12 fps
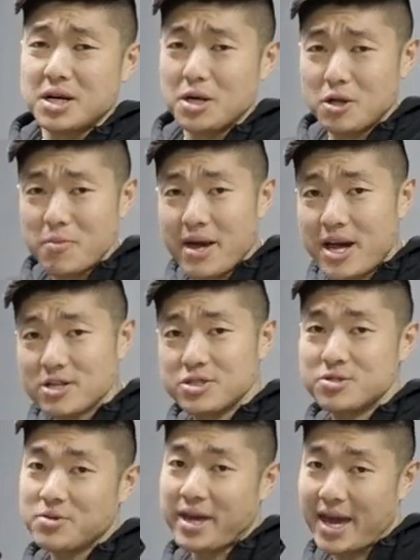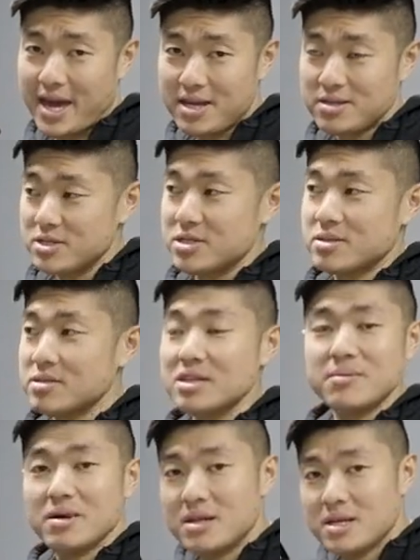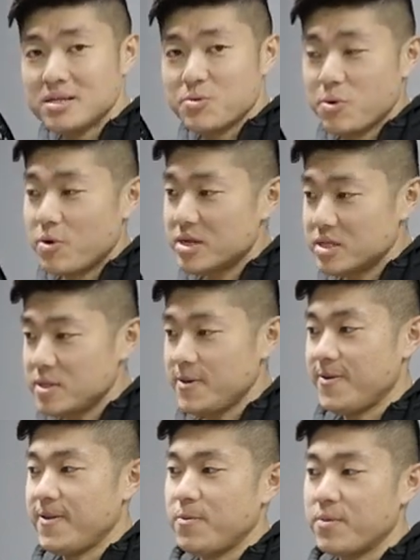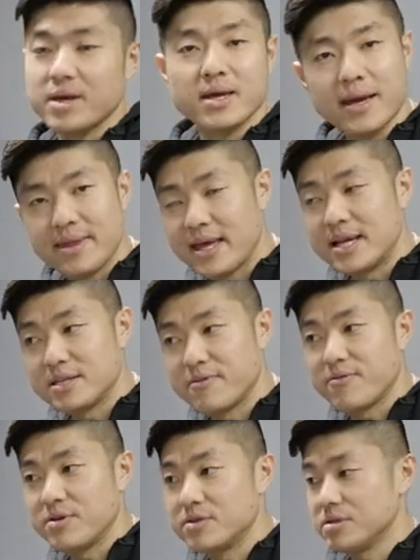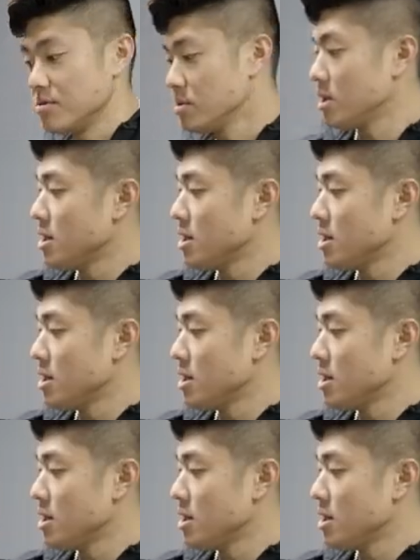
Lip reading: color match, you can just email us, request it, and then we can get that done for you too.